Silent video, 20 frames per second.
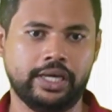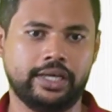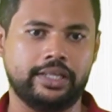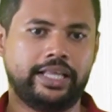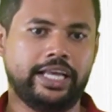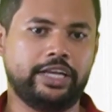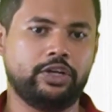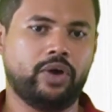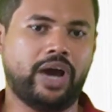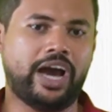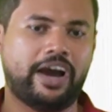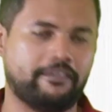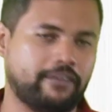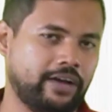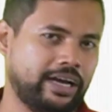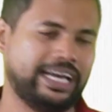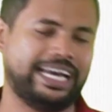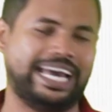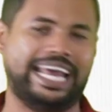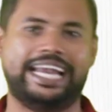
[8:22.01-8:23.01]
Then you
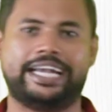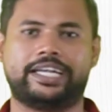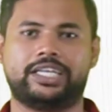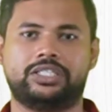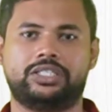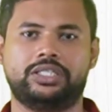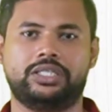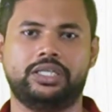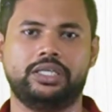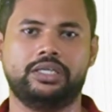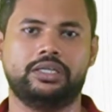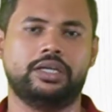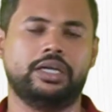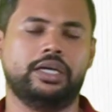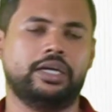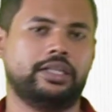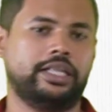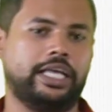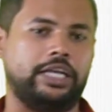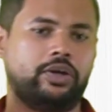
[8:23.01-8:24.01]
have electricity.
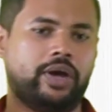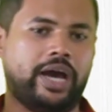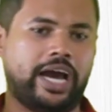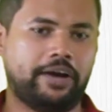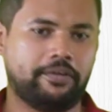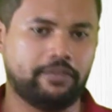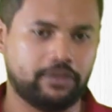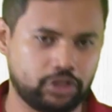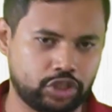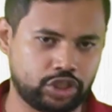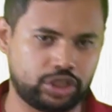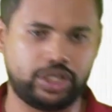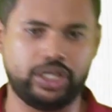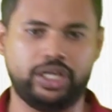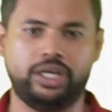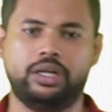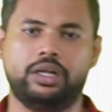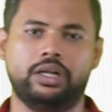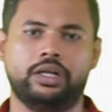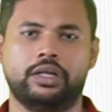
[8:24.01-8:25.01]
Then you have
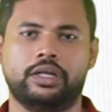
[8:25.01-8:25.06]
steel.